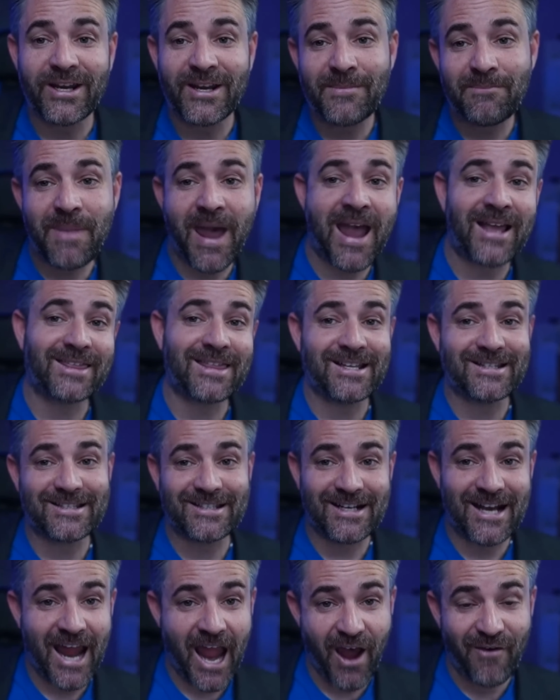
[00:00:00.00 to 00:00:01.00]
impact that's
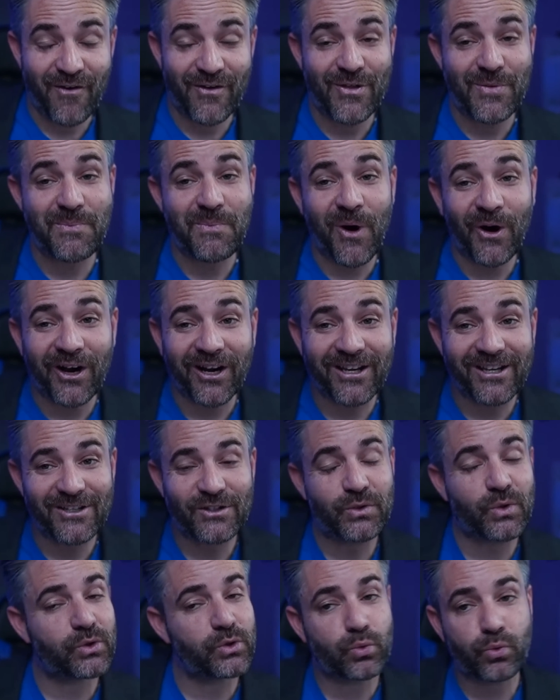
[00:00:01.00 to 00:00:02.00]
going to have on the market.
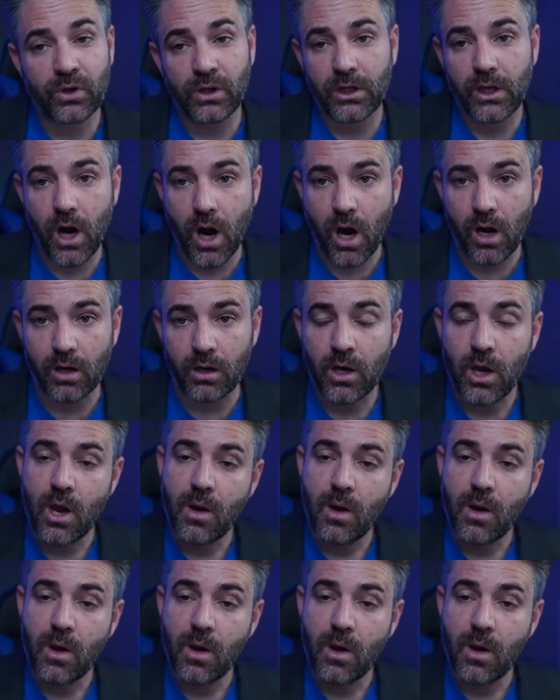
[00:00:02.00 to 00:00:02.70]
So it's really hard.